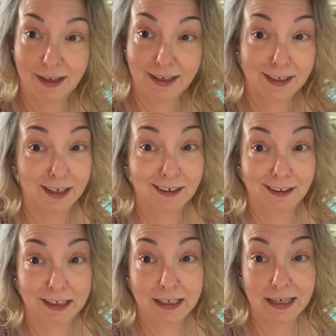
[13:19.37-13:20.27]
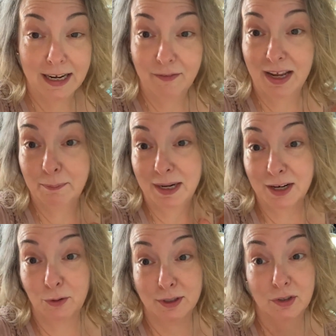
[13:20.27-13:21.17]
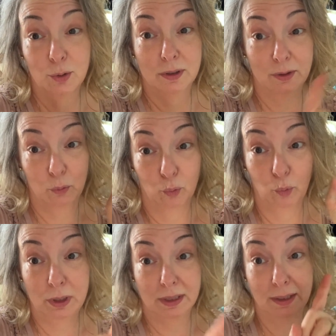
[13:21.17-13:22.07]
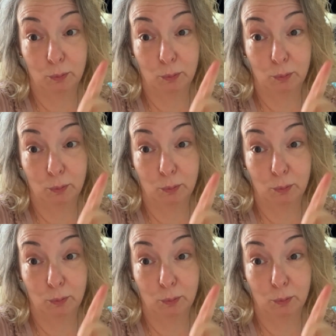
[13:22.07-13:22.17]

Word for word: I kind of like it. I haven't had my hair this short in a really,